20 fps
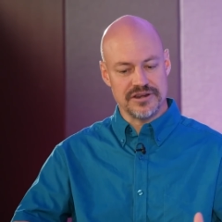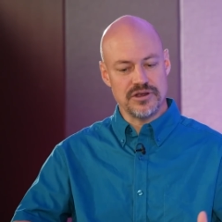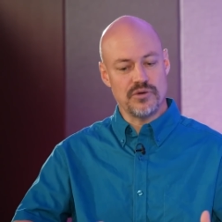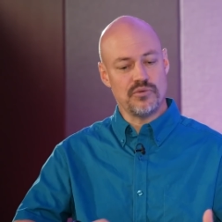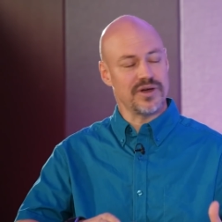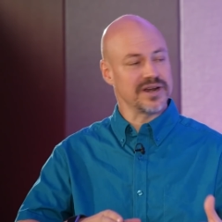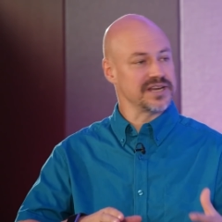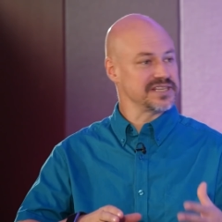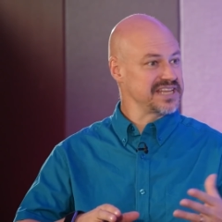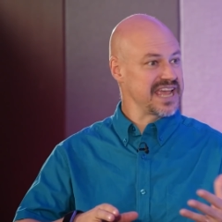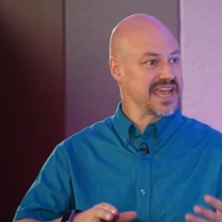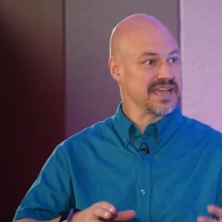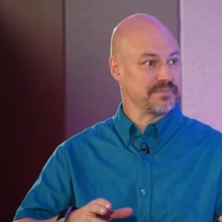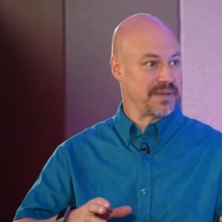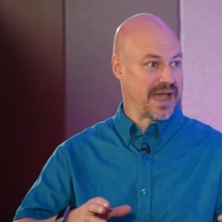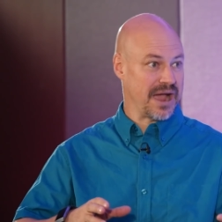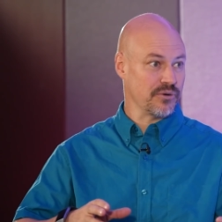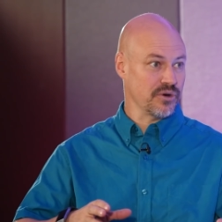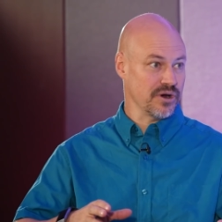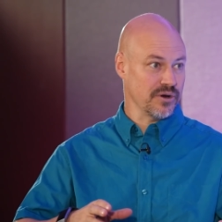don't want to take
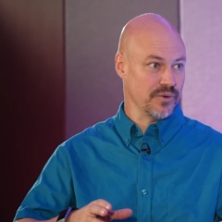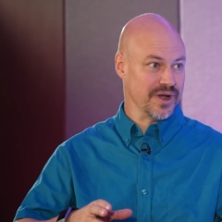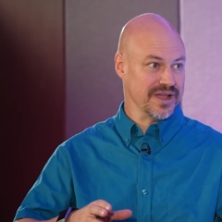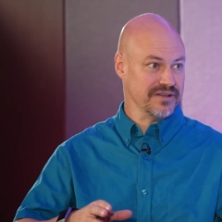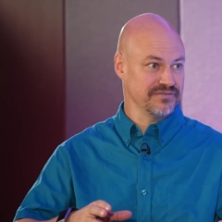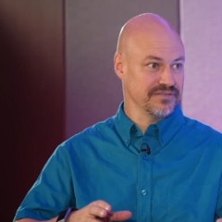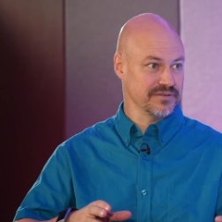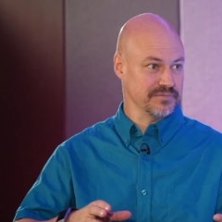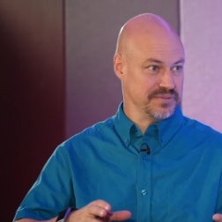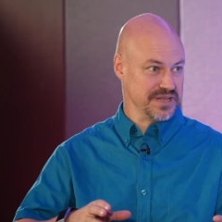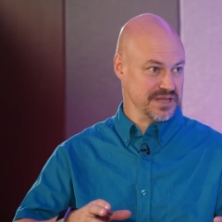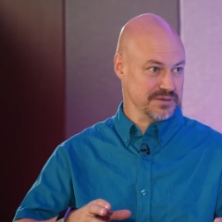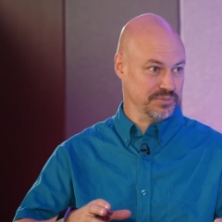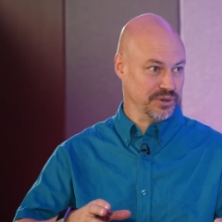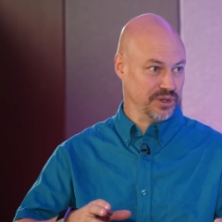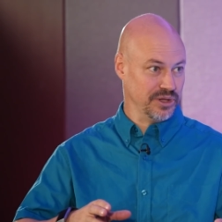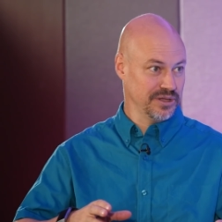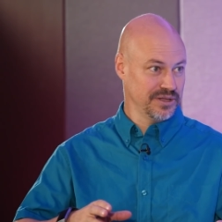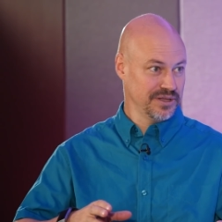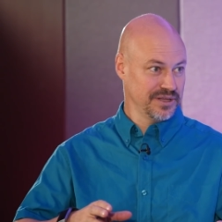power away from
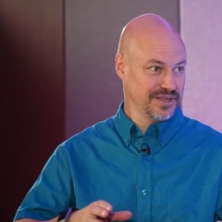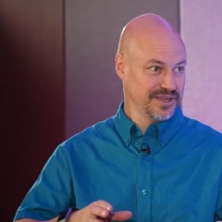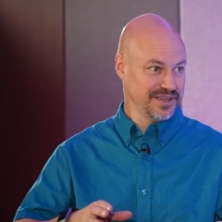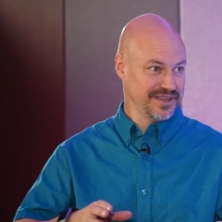people.